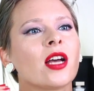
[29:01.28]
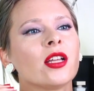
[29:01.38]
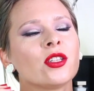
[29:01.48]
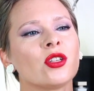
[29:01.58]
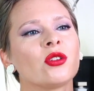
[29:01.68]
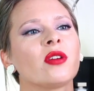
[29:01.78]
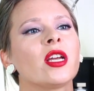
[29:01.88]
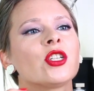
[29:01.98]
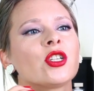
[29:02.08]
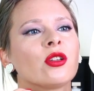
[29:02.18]

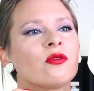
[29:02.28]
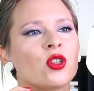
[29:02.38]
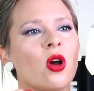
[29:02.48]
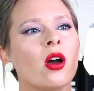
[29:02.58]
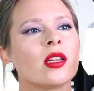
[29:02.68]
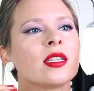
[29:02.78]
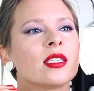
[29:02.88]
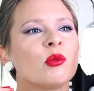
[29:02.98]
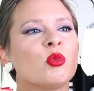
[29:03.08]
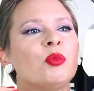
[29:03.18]
concentration of chocolate,
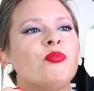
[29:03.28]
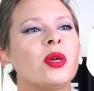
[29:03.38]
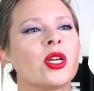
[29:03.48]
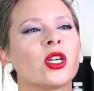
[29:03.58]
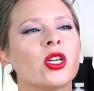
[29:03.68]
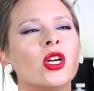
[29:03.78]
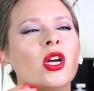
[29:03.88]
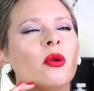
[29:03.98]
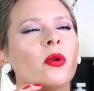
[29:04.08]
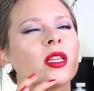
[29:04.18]
somewhat bitter,
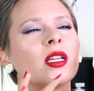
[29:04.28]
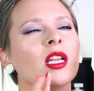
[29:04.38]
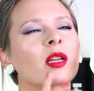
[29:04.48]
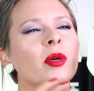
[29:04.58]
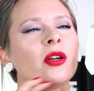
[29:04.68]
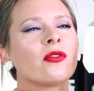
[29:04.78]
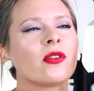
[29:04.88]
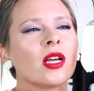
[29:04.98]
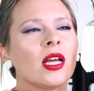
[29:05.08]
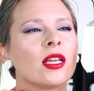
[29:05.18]
with a little bit of
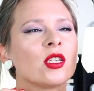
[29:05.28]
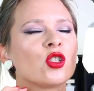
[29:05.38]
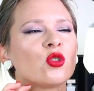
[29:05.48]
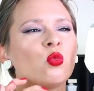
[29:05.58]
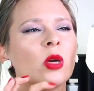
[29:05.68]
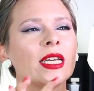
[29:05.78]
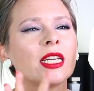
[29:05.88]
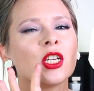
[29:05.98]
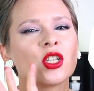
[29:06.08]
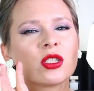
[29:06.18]

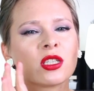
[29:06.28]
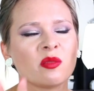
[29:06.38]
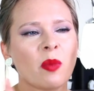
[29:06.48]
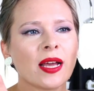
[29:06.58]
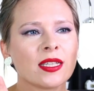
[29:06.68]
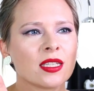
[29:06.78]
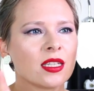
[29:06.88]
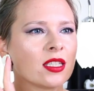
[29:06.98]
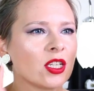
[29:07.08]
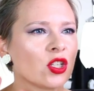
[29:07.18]
sweet kitchen
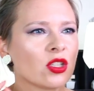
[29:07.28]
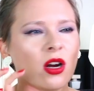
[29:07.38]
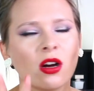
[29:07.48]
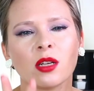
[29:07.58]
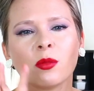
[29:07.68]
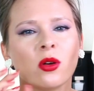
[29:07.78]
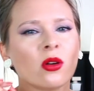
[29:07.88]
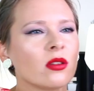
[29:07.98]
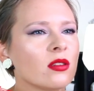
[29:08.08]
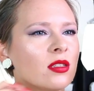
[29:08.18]
spices such as
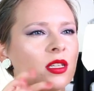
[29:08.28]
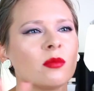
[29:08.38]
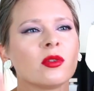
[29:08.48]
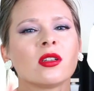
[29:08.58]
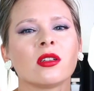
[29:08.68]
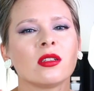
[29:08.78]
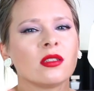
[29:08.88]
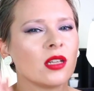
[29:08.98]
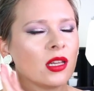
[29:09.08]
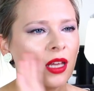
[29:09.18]
cardamom,
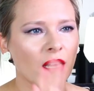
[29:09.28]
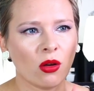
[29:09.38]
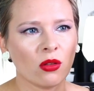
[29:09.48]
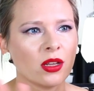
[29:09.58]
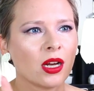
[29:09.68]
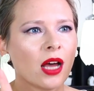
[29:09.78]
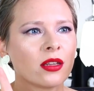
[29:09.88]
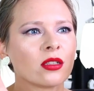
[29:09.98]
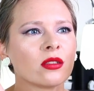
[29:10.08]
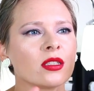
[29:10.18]
cinnamon, and like all that
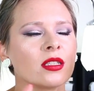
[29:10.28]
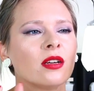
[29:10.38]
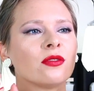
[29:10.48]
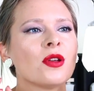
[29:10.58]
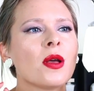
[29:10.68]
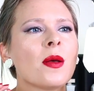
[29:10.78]
other good stuff.